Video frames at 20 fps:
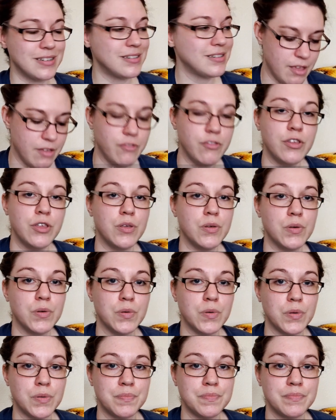if
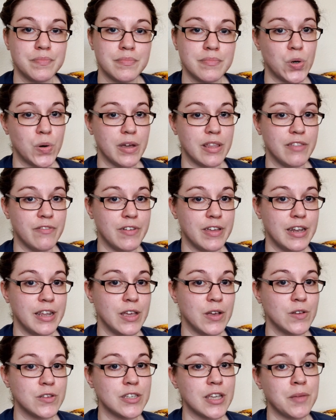you enjoy the
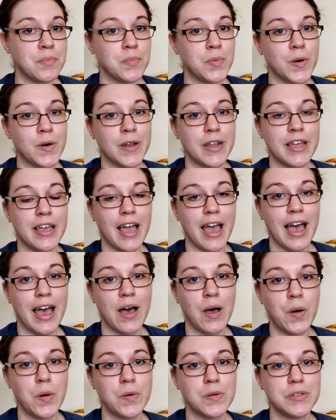videos I'm putting
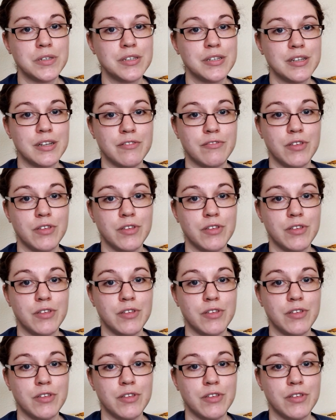out,